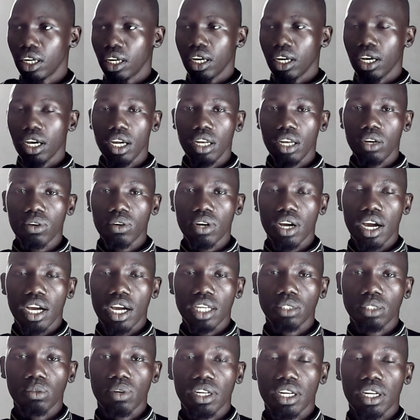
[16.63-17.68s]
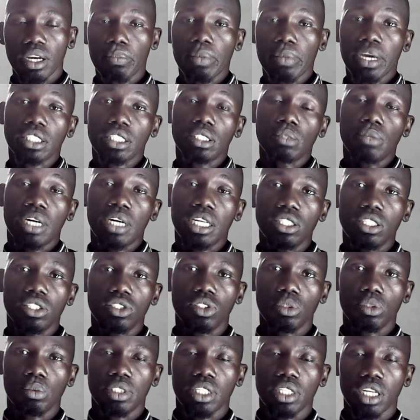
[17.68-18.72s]
Hello guys, welcome back to my
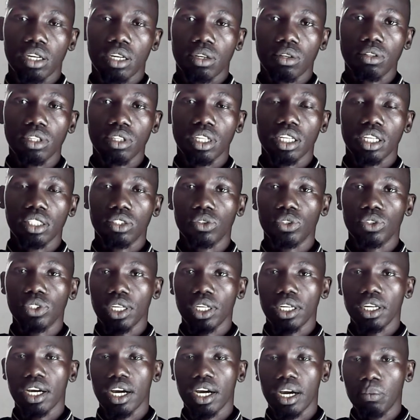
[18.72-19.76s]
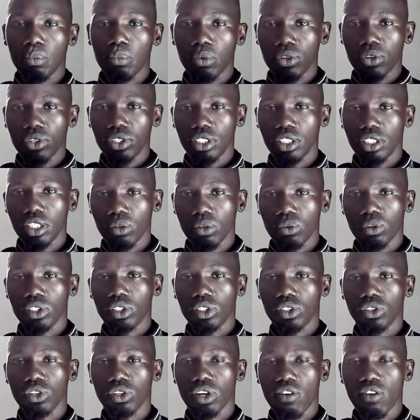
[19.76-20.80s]
YouTube channel. Today I'm going to share
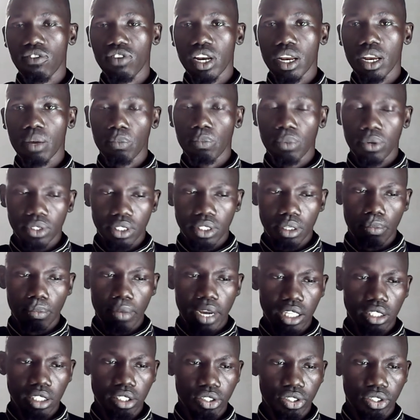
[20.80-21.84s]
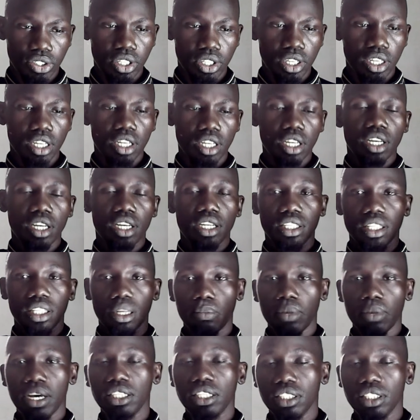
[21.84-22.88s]
with you a very important message. The
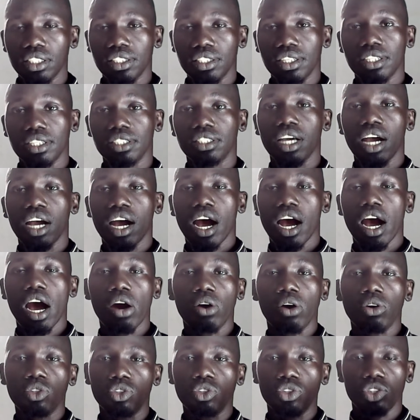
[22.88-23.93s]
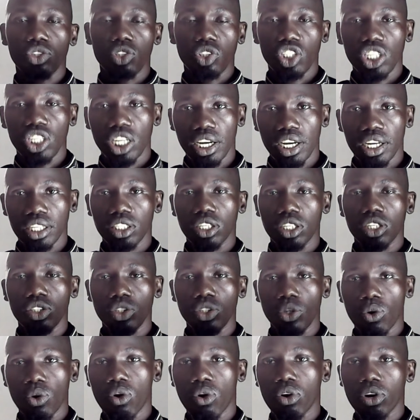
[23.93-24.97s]
message is how to change
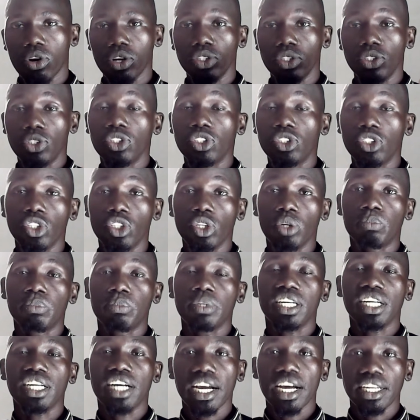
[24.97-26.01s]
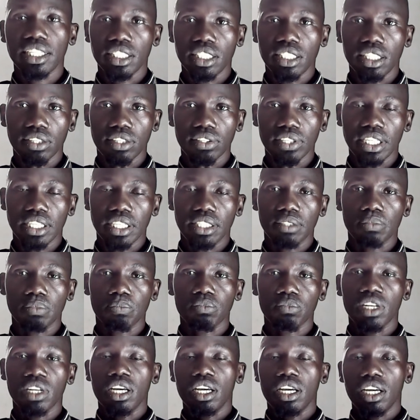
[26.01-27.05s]
your YouTube category.
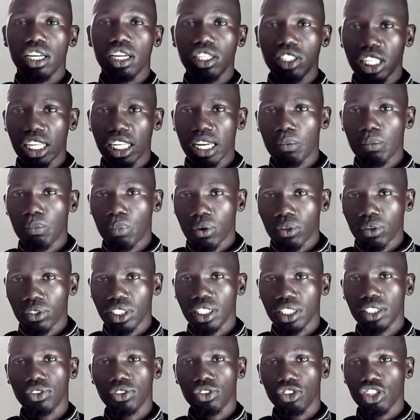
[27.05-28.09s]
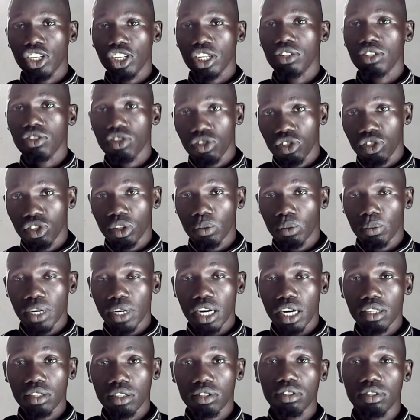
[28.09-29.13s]
Is it important to change your YouTube
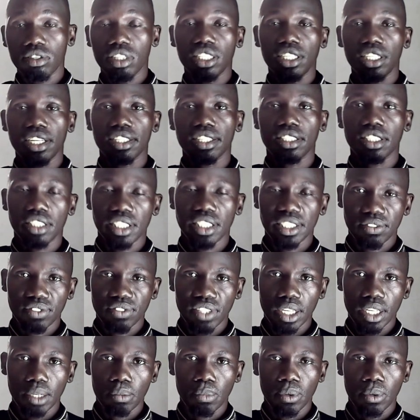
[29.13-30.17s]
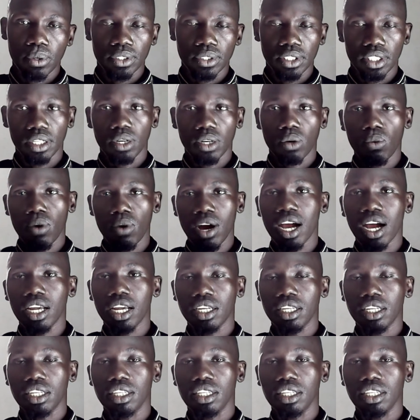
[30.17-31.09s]
category? Yes, it is very important. Why?